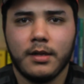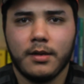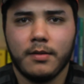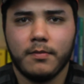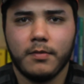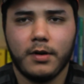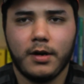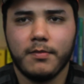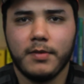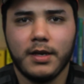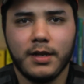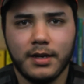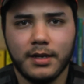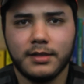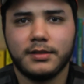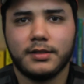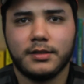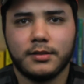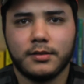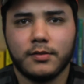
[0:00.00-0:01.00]
I mean,
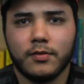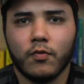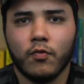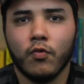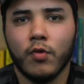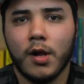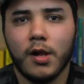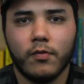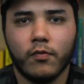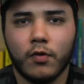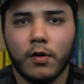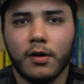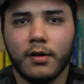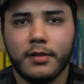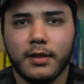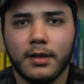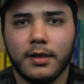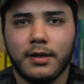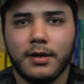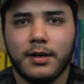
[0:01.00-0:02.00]
it's well
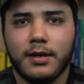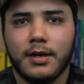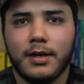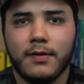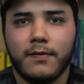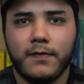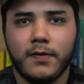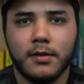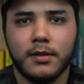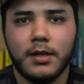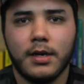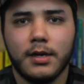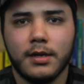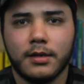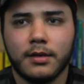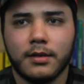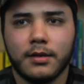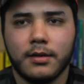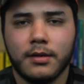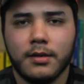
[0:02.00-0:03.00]
worth it, and I feel like
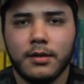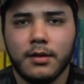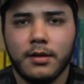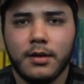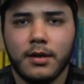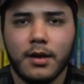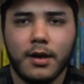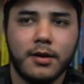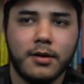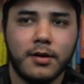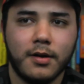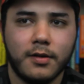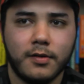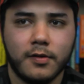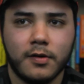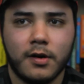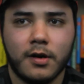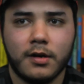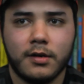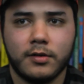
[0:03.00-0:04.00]

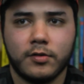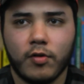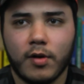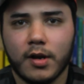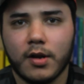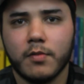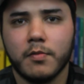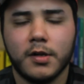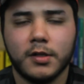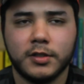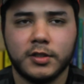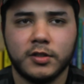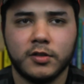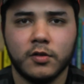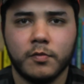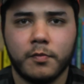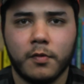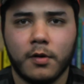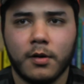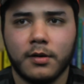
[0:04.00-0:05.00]
another Dragon Ball
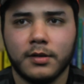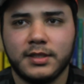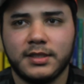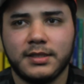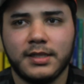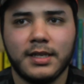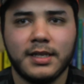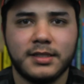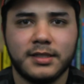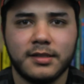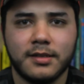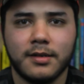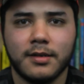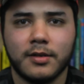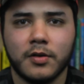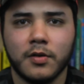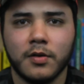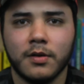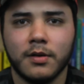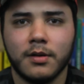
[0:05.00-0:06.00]
Super season
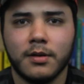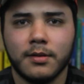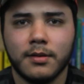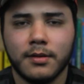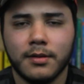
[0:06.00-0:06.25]
could